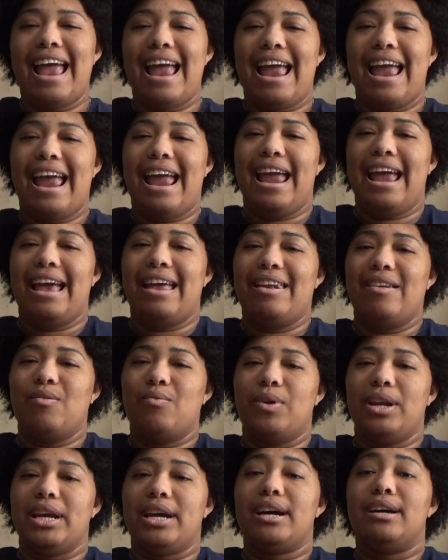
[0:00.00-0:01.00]
And
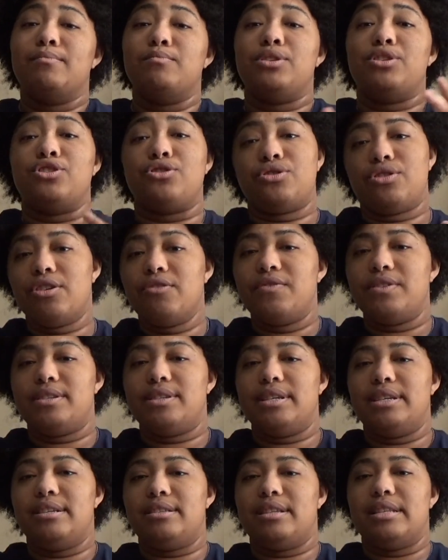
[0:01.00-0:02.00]
when it comes to
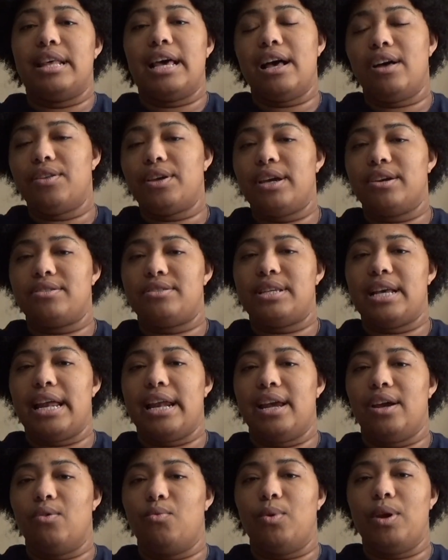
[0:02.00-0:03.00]
surfaces in the healthcare
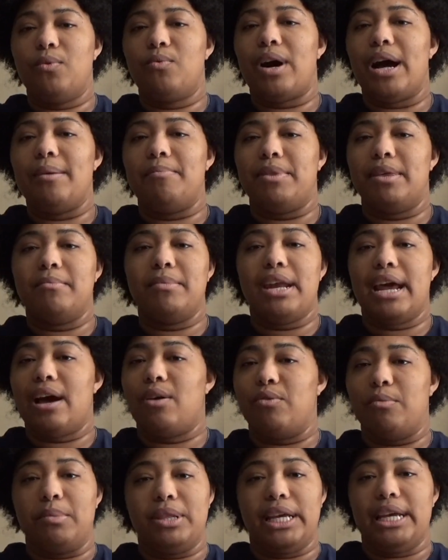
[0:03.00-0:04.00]
setting, we wipe them down
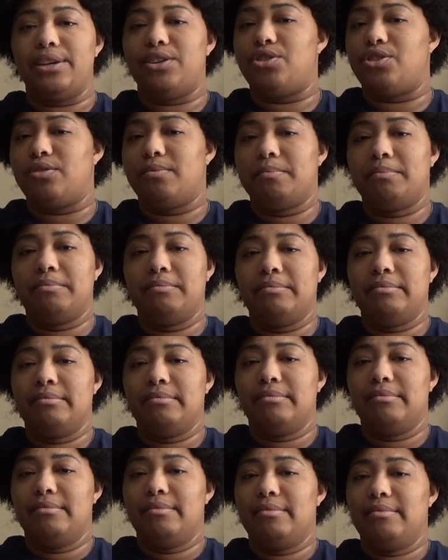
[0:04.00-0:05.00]
with bleach.
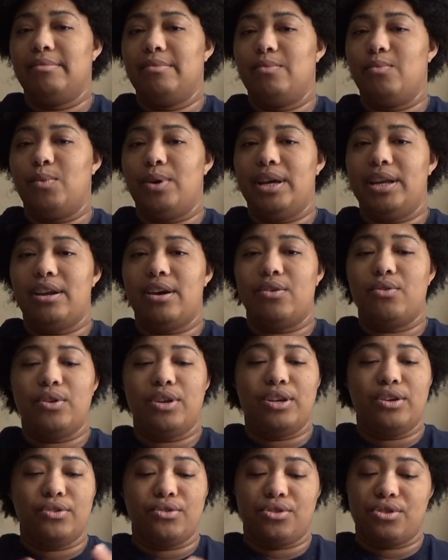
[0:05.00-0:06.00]
We don't
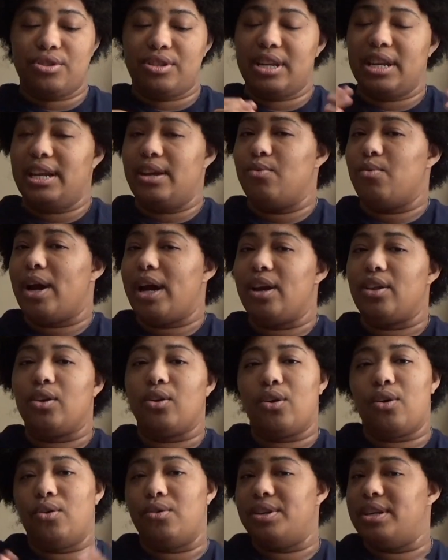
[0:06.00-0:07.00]
use just any regular
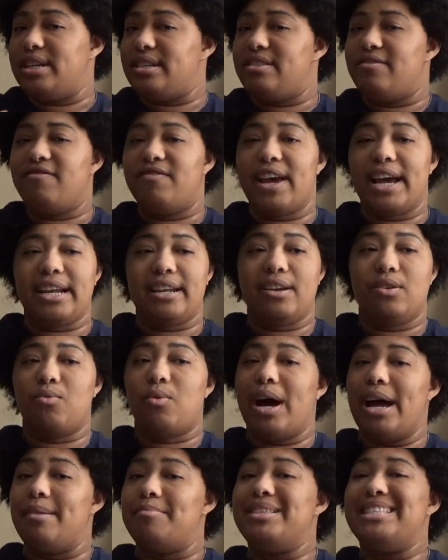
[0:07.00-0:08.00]
old disinfectant
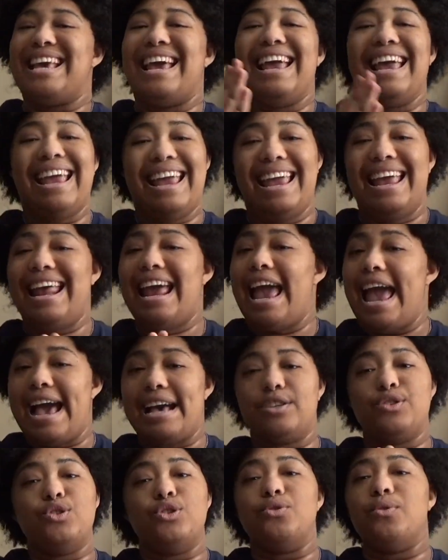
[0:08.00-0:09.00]
wipes. It
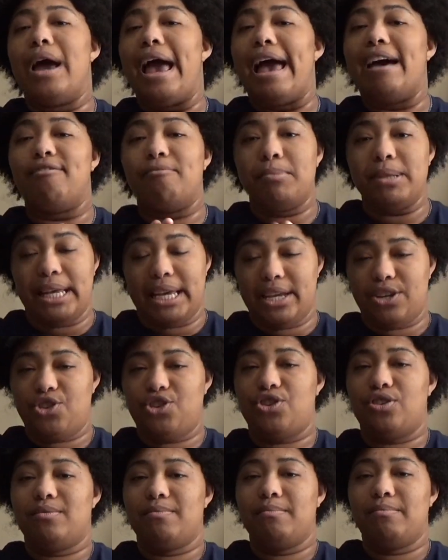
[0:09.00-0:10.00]
has to have bleach.